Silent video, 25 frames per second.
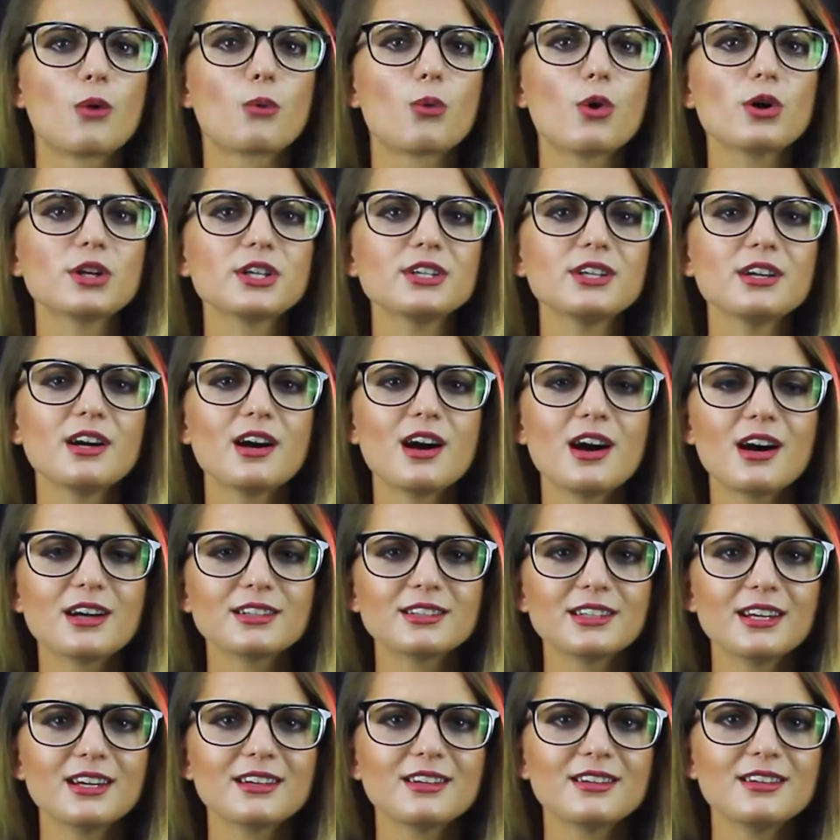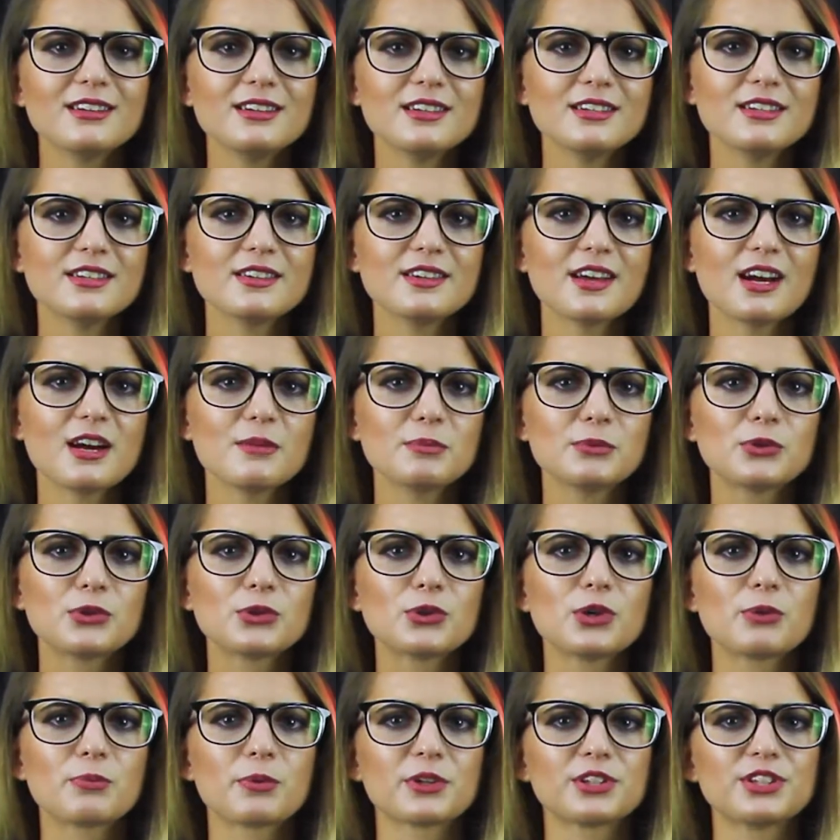Working hard and leading up to
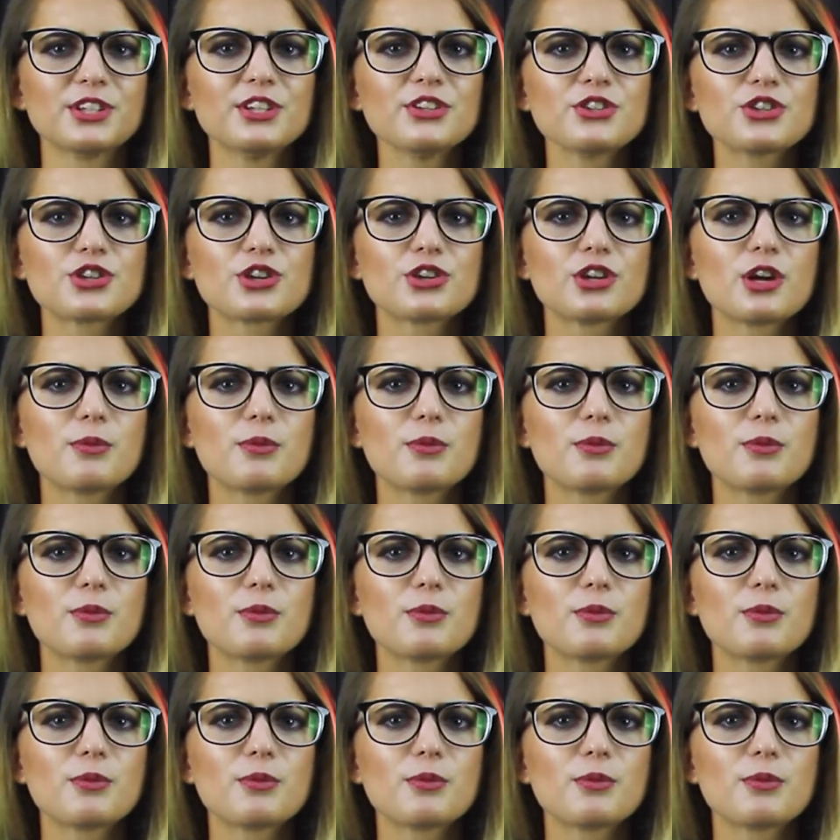a potential